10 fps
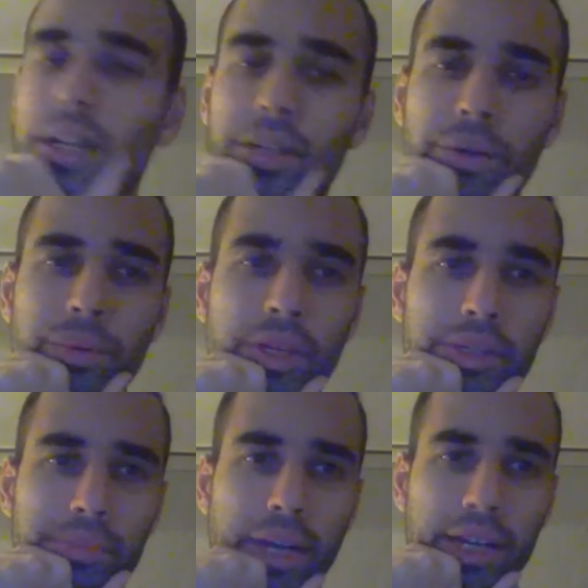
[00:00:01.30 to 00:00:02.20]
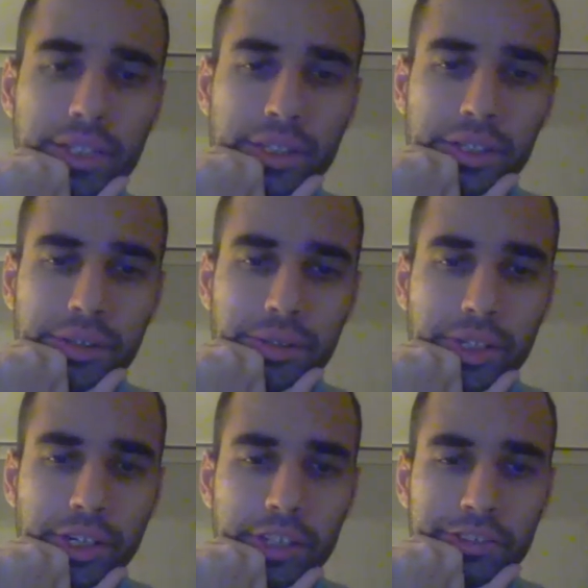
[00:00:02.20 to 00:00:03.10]
and welcome back. We
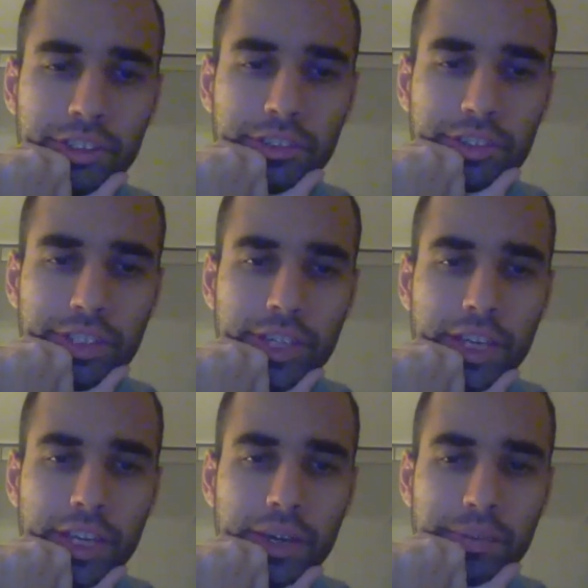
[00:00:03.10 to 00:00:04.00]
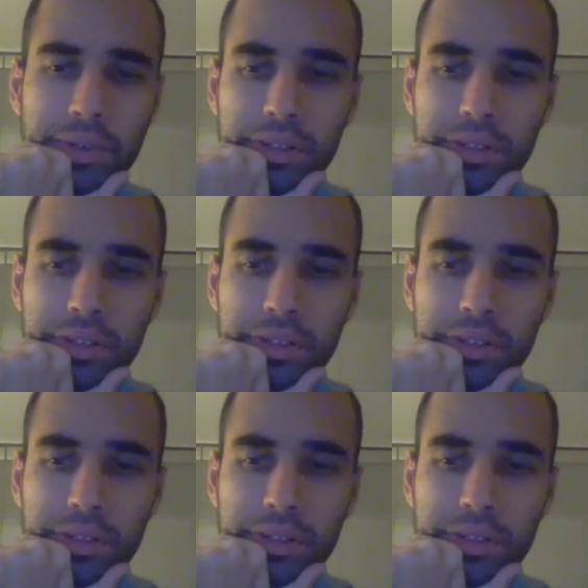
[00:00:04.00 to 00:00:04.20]
got ourselves a game.